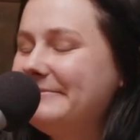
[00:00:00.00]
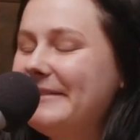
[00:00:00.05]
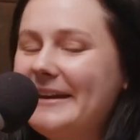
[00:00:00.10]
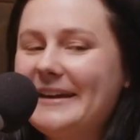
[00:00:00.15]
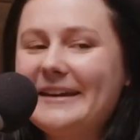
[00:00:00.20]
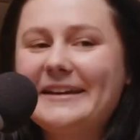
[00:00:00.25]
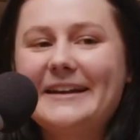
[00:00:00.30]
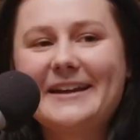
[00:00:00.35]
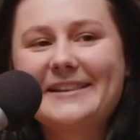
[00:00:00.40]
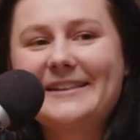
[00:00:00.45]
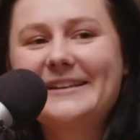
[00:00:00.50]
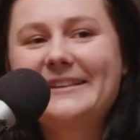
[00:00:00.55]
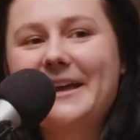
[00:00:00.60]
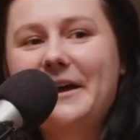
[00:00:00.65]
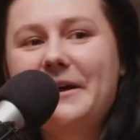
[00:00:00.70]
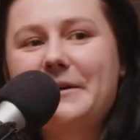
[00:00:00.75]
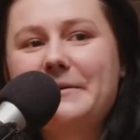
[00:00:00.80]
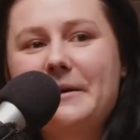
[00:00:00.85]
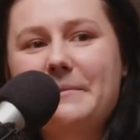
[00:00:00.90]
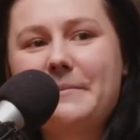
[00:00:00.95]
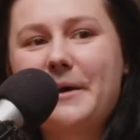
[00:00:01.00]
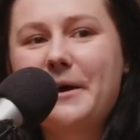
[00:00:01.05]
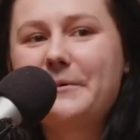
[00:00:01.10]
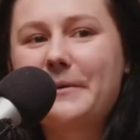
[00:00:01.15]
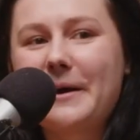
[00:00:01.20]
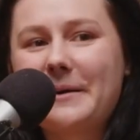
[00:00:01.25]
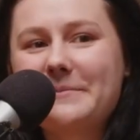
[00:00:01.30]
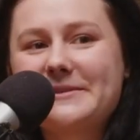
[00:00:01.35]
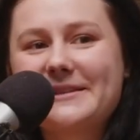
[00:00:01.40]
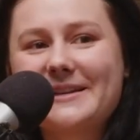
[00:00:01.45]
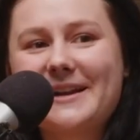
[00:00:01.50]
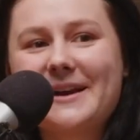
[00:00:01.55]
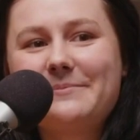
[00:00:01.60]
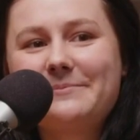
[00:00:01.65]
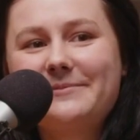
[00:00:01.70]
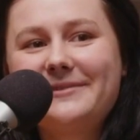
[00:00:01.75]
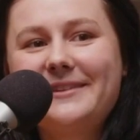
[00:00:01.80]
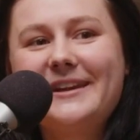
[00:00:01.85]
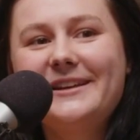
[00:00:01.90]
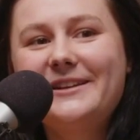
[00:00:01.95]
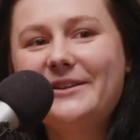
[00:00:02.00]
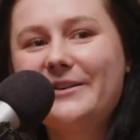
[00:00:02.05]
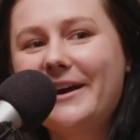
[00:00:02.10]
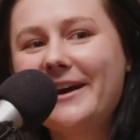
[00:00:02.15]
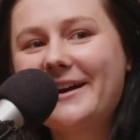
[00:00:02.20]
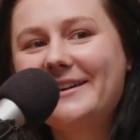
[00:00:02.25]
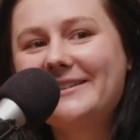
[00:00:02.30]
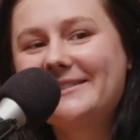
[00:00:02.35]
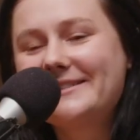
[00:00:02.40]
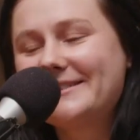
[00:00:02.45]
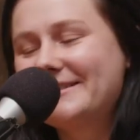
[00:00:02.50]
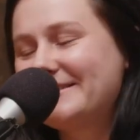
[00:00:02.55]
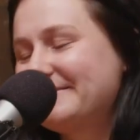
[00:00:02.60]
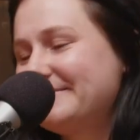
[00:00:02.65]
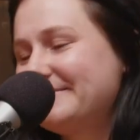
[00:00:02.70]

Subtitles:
And I think that about wraps it up. Thank you guys.